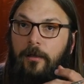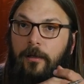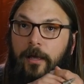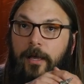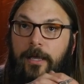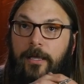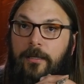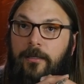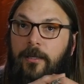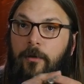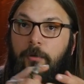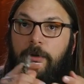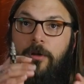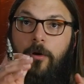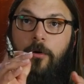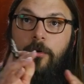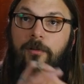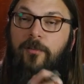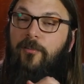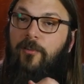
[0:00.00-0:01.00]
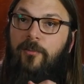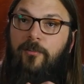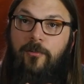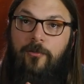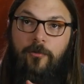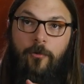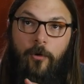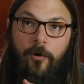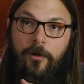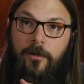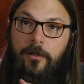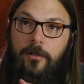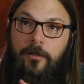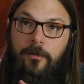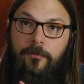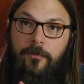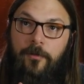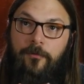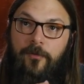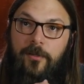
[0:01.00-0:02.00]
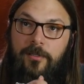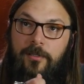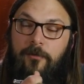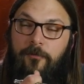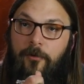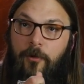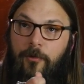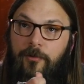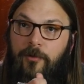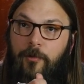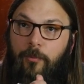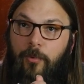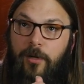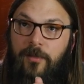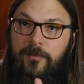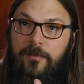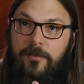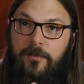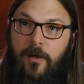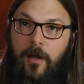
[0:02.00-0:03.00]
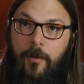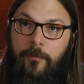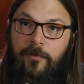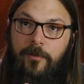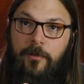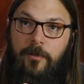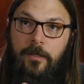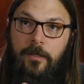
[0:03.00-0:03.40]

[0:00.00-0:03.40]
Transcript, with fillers: Hey, can we go to Sisters, Oregon and visit the folks at Preston Thompson?